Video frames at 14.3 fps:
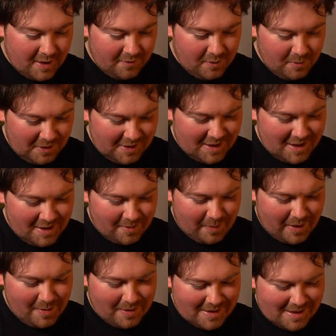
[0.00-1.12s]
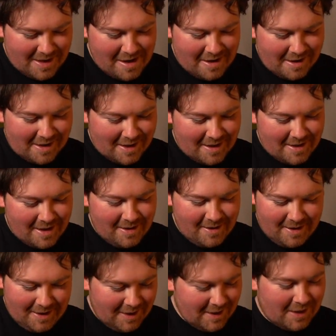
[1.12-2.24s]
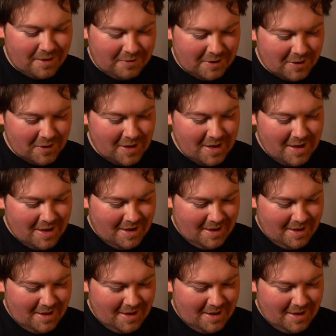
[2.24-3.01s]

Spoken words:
want to take your piping seriously, then you just have to do it.